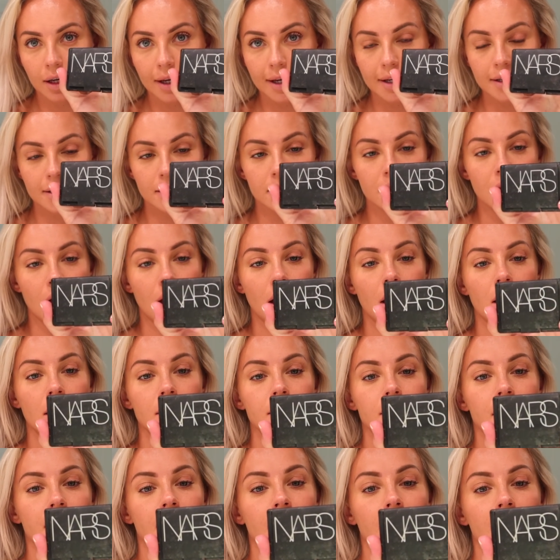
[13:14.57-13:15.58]
is
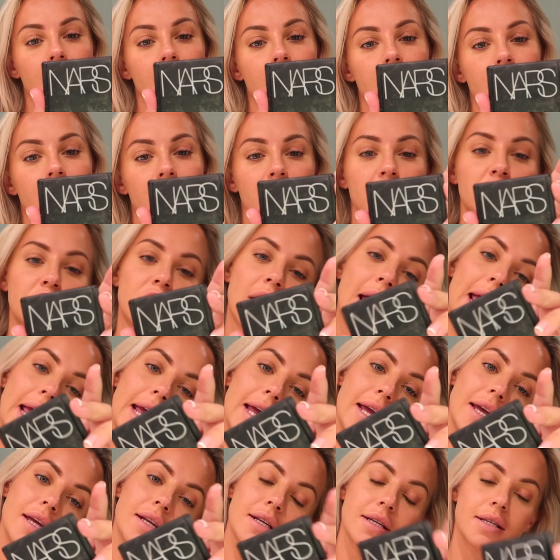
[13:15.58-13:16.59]
NARS, and it is
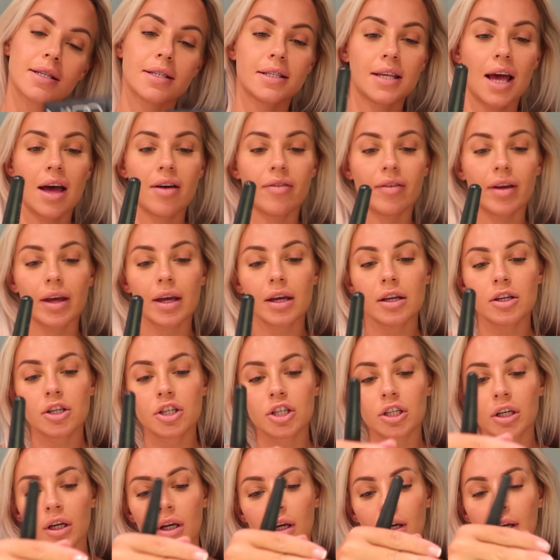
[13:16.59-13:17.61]
shade
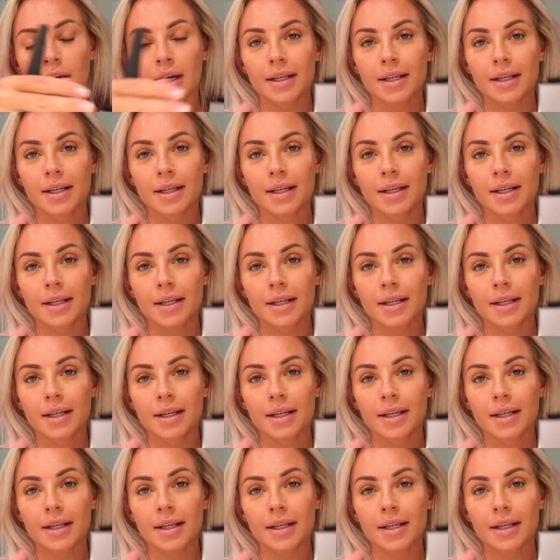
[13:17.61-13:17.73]
Savage.